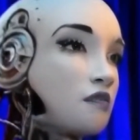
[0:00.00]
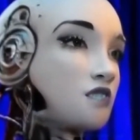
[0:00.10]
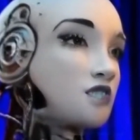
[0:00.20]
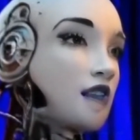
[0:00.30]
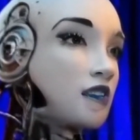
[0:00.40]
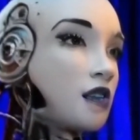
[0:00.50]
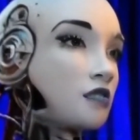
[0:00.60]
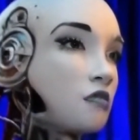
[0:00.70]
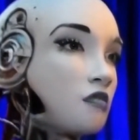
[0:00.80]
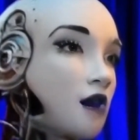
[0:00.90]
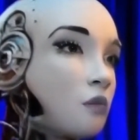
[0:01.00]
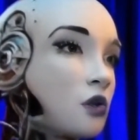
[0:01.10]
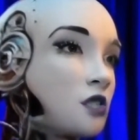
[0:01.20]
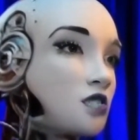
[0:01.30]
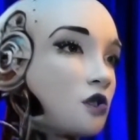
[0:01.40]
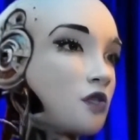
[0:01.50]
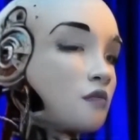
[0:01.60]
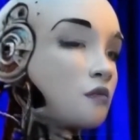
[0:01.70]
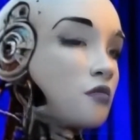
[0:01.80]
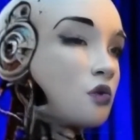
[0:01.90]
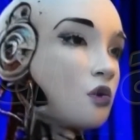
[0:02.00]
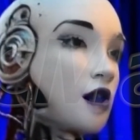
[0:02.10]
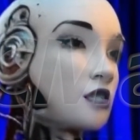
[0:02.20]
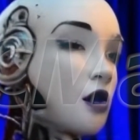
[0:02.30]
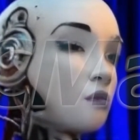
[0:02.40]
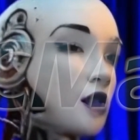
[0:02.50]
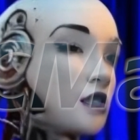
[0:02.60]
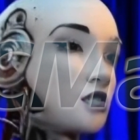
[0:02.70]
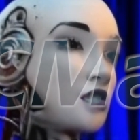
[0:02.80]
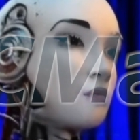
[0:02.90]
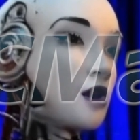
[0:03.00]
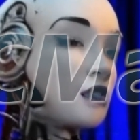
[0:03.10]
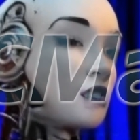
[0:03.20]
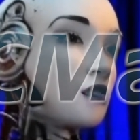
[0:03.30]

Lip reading: Second, I will assume that the viewer has already CMake